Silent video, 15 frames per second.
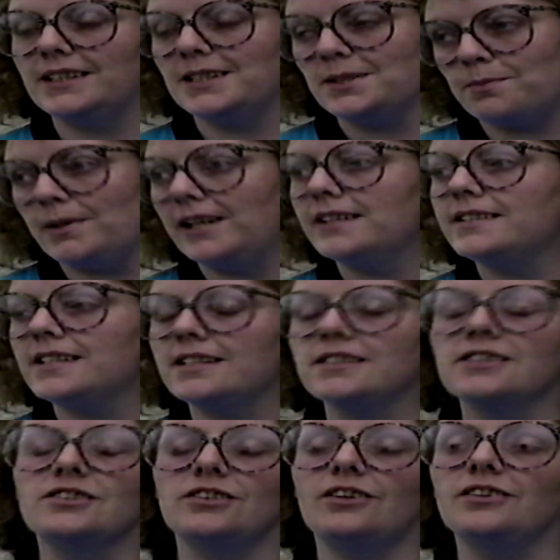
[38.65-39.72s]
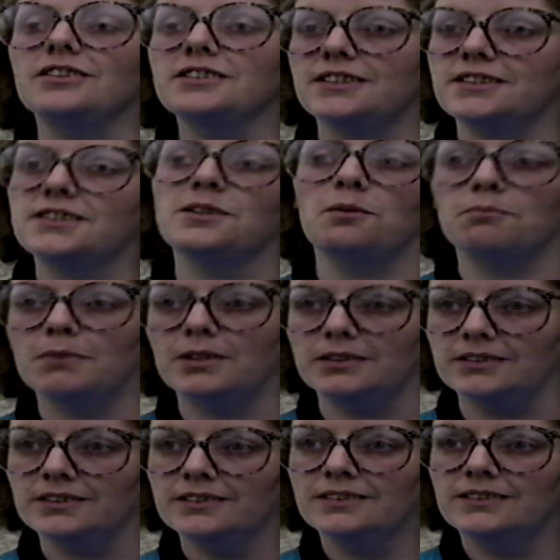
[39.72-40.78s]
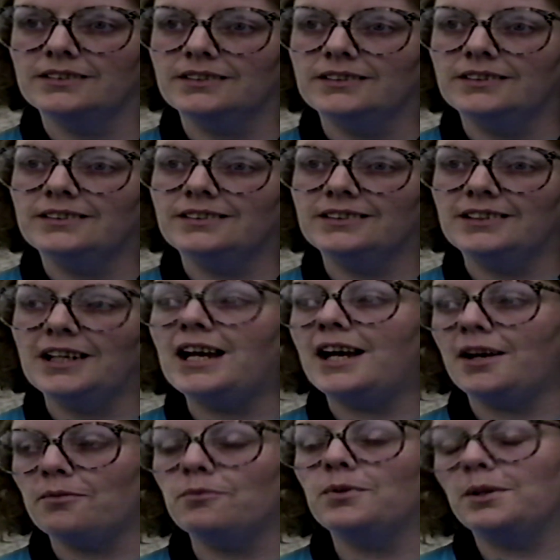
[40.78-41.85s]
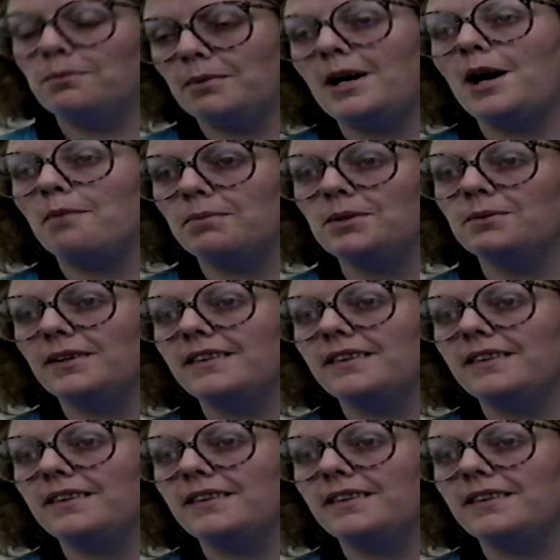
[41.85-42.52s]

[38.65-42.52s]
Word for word: And as Brenda says, as long as it's someone, uh, we'll be happy with